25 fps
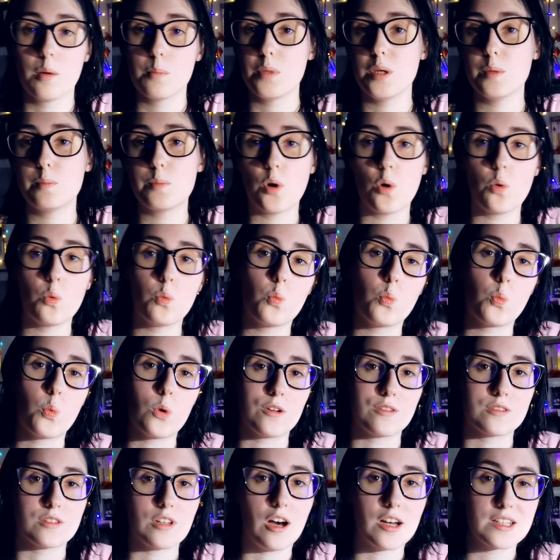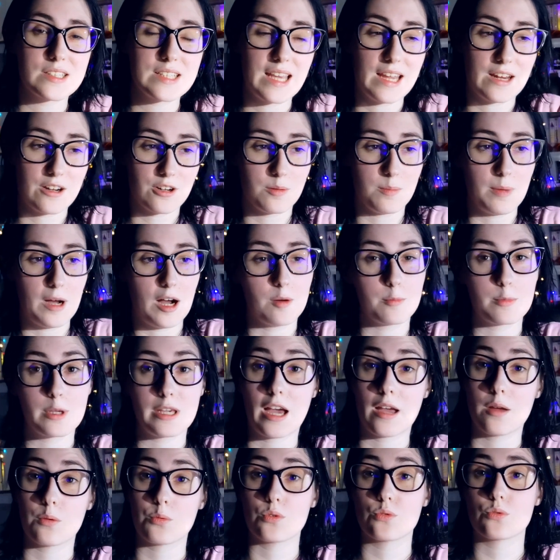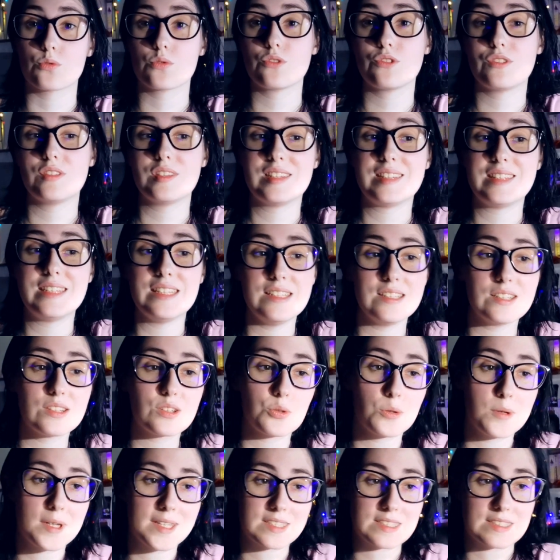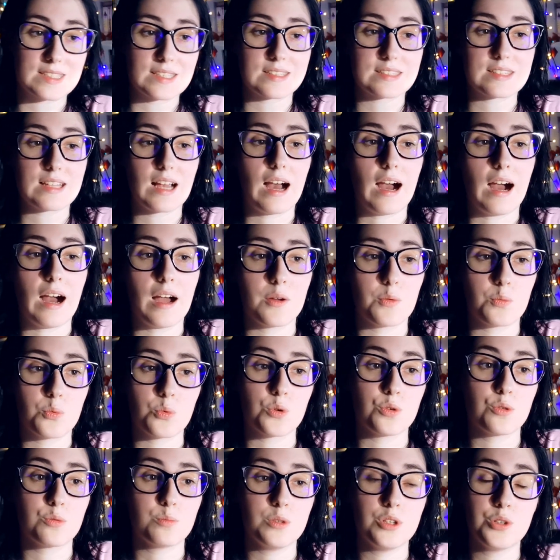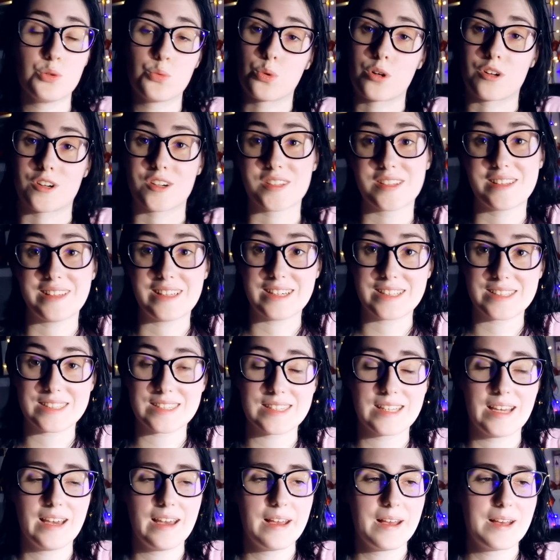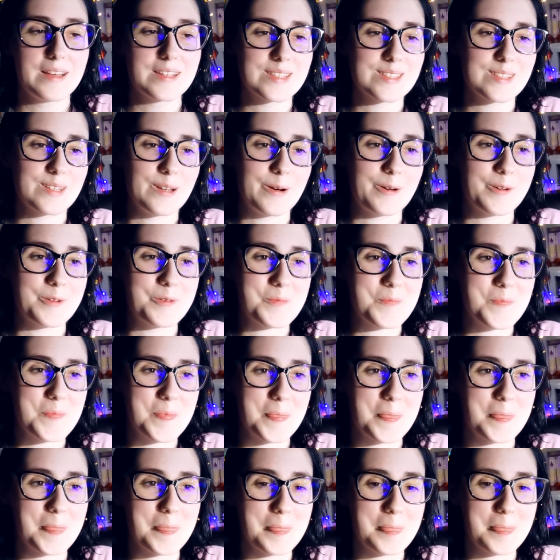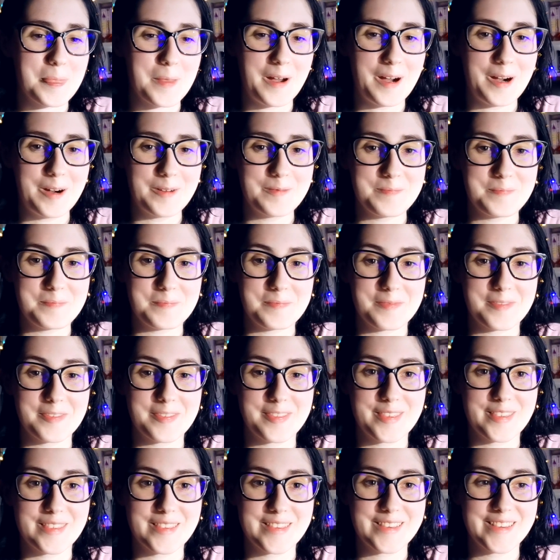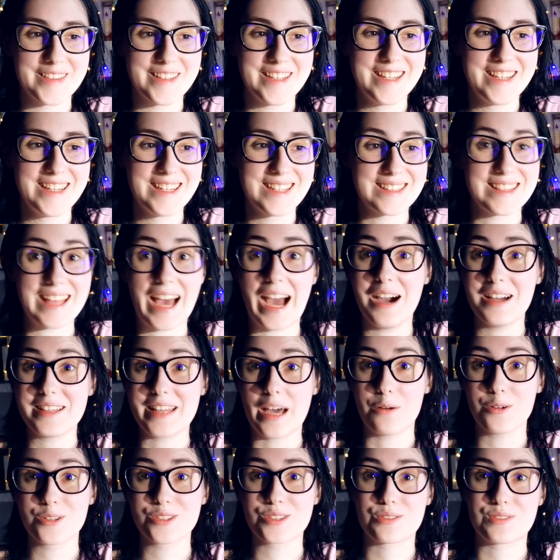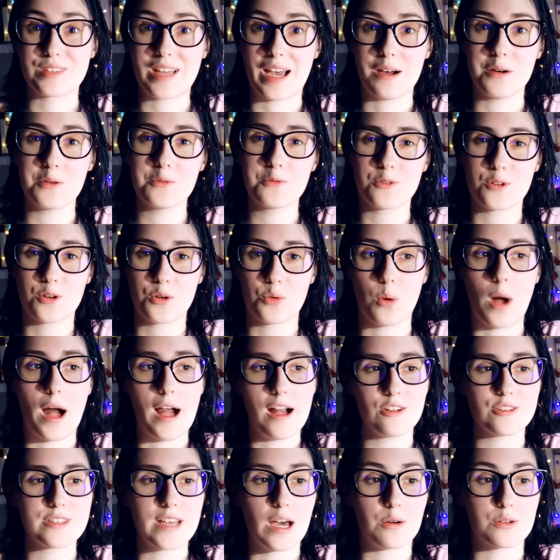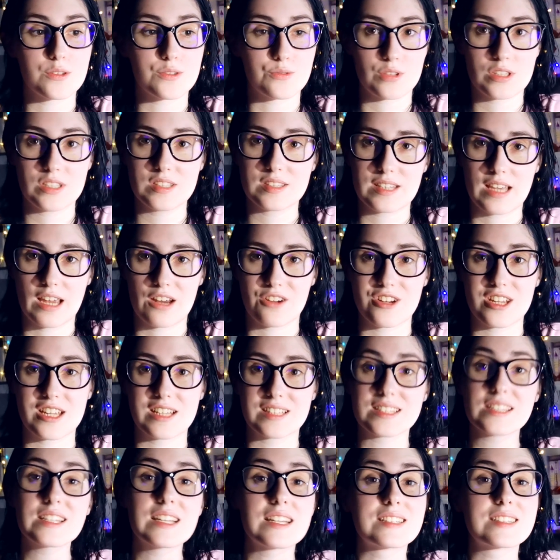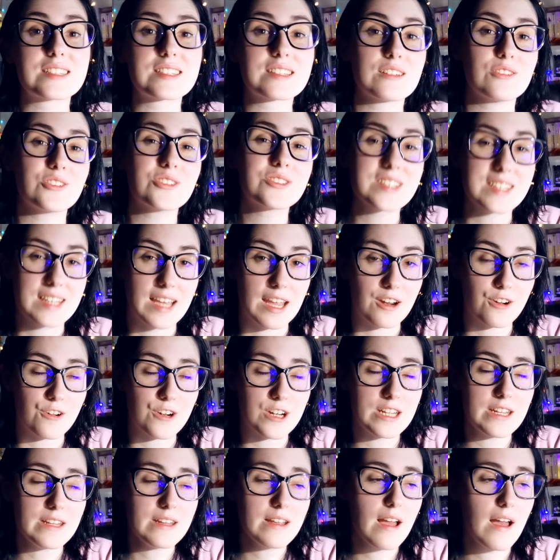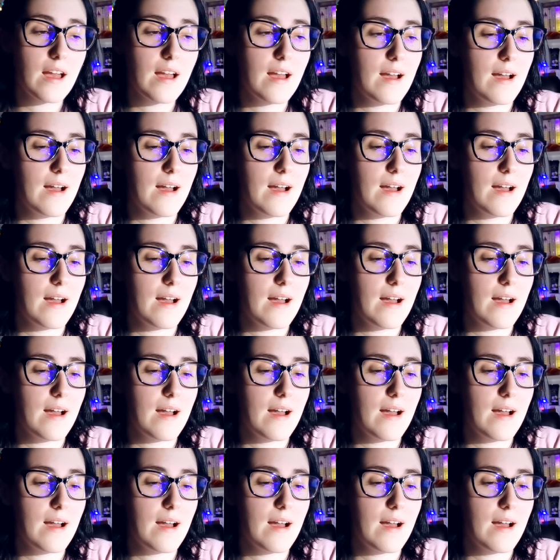people will not care about me. I will cease to exist. I will be worthless. So um that for a while, that was really scary, and it's still scary.